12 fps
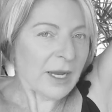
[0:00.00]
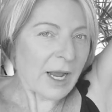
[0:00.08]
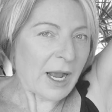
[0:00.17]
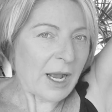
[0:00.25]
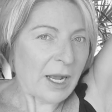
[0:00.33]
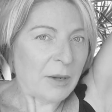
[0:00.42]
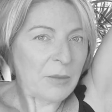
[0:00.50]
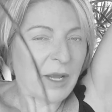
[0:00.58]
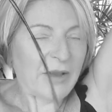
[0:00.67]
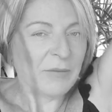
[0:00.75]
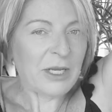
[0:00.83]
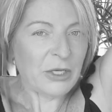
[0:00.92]

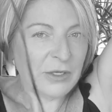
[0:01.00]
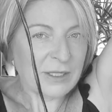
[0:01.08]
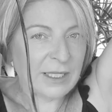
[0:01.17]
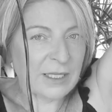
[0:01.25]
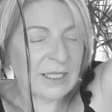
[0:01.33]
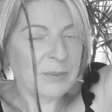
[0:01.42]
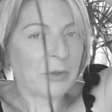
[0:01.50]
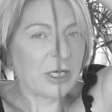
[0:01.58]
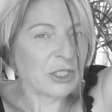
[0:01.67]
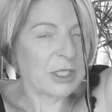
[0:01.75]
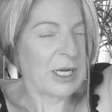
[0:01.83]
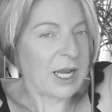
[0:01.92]
have been using this
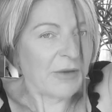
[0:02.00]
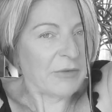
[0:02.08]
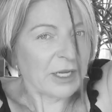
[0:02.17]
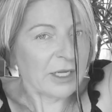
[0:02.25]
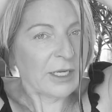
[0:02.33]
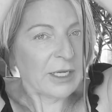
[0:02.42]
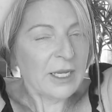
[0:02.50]
brush and loving it.